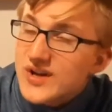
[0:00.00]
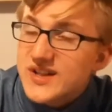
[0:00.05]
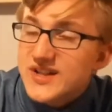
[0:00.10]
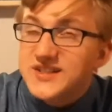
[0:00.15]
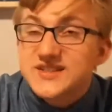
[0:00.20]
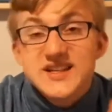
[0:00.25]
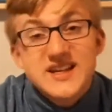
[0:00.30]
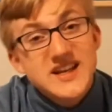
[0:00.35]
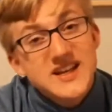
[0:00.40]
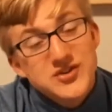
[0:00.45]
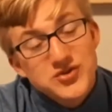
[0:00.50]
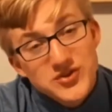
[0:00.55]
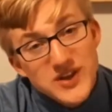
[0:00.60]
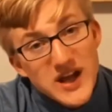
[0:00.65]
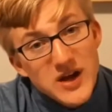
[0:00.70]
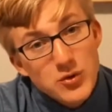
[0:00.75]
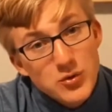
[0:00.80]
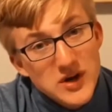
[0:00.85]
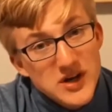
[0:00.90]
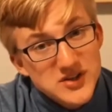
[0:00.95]
to answer
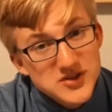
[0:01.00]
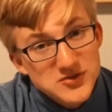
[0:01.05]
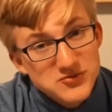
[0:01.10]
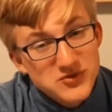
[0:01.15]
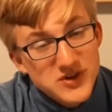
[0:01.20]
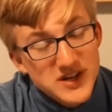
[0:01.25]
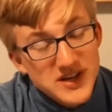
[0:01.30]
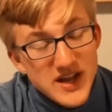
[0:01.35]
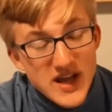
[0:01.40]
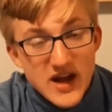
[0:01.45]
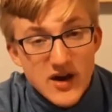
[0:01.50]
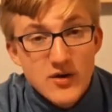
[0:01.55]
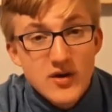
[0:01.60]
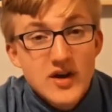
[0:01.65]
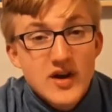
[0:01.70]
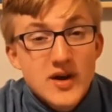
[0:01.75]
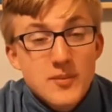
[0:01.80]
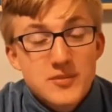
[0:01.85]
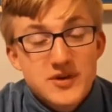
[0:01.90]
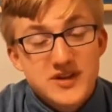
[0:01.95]
that question right now,
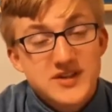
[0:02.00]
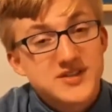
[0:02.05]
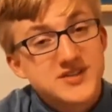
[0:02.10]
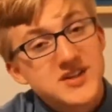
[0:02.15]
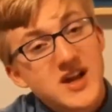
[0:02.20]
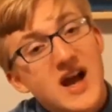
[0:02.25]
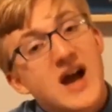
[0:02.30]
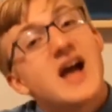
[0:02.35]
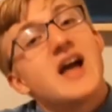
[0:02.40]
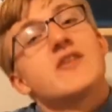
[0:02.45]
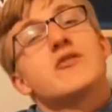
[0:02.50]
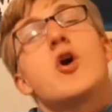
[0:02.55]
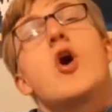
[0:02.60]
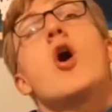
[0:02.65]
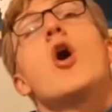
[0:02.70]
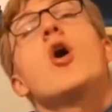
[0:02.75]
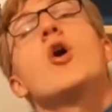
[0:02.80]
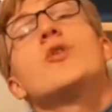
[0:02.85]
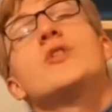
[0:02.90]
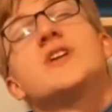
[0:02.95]
because I have
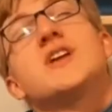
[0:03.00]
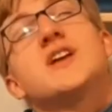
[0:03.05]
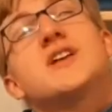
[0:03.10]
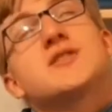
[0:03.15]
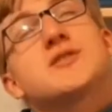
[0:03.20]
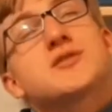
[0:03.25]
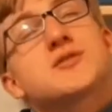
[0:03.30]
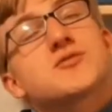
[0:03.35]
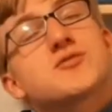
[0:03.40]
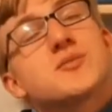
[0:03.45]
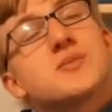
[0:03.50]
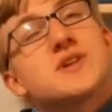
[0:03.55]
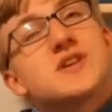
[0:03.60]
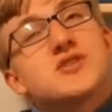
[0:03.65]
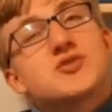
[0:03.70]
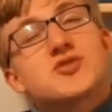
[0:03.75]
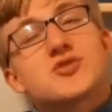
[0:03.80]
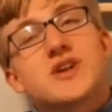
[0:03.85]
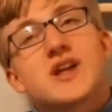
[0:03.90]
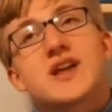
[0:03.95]
all the answers from the
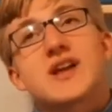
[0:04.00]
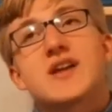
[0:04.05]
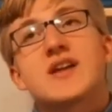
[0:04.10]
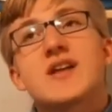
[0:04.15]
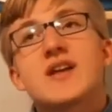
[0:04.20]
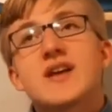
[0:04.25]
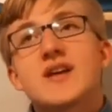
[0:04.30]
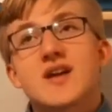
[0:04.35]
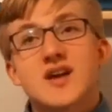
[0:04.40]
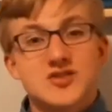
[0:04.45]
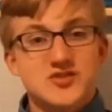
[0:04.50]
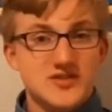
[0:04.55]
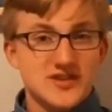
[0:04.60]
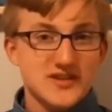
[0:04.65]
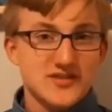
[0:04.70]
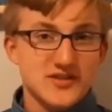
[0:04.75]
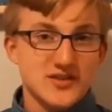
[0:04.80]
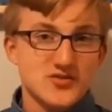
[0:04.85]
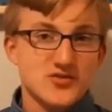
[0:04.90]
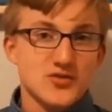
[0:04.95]
internet. Actually, that's
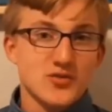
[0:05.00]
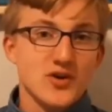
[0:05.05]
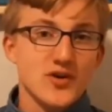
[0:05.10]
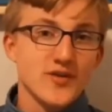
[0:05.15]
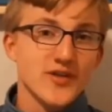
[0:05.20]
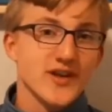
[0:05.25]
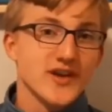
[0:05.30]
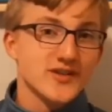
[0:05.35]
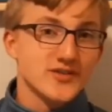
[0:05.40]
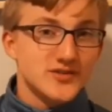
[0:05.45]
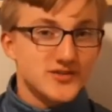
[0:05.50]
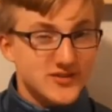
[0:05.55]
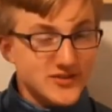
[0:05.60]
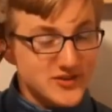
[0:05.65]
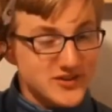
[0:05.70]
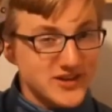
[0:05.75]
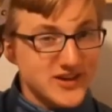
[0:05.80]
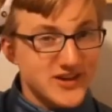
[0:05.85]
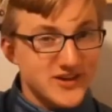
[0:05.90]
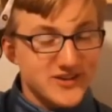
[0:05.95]
not true, all the answers are in
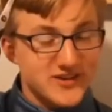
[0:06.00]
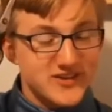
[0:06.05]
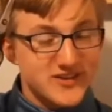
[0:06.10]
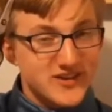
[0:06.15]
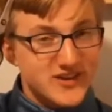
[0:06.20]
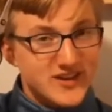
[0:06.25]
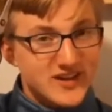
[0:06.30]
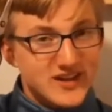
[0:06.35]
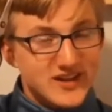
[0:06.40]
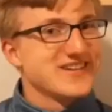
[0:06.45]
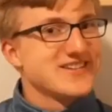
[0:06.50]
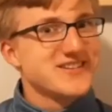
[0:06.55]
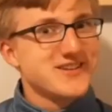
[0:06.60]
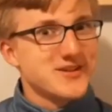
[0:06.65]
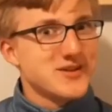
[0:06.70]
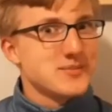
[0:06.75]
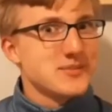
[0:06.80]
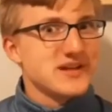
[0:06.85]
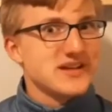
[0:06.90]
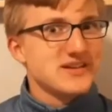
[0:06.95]
here. Silly.
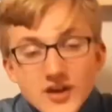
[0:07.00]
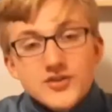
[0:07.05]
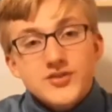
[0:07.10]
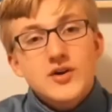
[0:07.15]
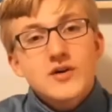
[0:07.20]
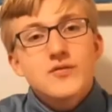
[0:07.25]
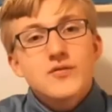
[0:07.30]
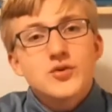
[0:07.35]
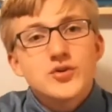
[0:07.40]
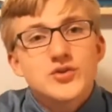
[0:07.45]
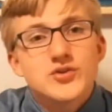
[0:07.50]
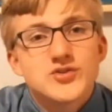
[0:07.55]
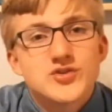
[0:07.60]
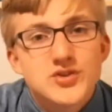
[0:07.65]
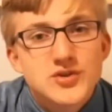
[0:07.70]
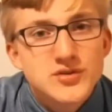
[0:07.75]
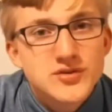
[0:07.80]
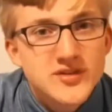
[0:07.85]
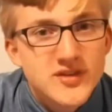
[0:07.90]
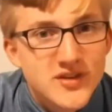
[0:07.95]
Sulfur is
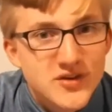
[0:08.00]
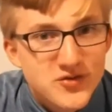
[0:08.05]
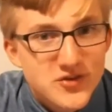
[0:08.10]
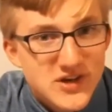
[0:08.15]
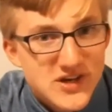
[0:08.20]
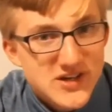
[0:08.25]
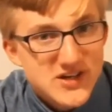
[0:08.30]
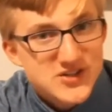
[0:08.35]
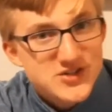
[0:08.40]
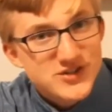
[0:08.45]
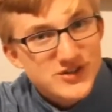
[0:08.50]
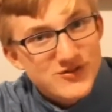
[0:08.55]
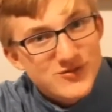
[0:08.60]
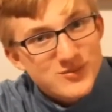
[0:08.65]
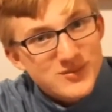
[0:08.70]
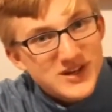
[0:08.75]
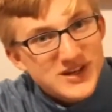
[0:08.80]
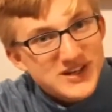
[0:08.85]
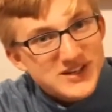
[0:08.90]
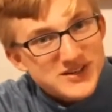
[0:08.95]
used in the creation of
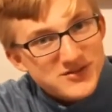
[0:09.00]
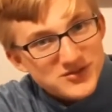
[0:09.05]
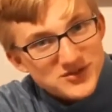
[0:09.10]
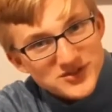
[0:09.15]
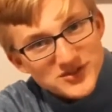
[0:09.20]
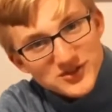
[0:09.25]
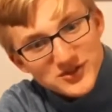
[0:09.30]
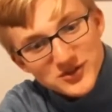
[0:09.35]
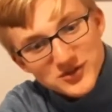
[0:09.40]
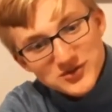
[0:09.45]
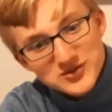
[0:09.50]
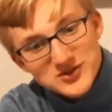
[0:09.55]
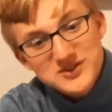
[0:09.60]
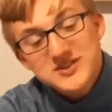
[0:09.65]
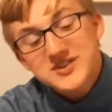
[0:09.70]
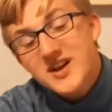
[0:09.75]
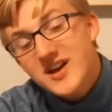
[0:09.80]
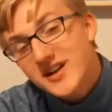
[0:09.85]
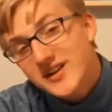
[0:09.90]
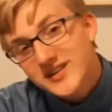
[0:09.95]
many different solutions,
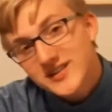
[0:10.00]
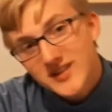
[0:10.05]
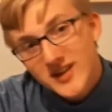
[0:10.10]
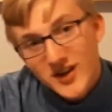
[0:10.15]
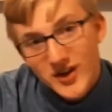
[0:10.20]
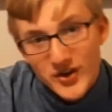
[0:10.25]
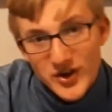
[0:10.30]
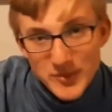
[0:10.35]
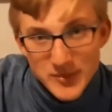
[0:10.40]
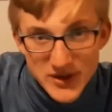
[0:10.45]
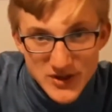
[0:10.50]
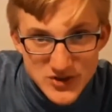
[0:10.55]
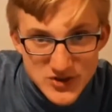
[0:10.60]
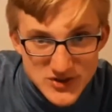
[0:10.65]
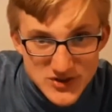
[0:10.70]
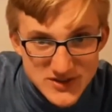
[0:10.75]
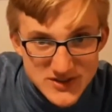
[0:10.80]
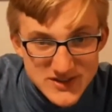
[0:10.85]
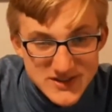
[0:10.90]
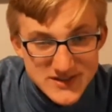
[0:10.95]
as I already mentioned in the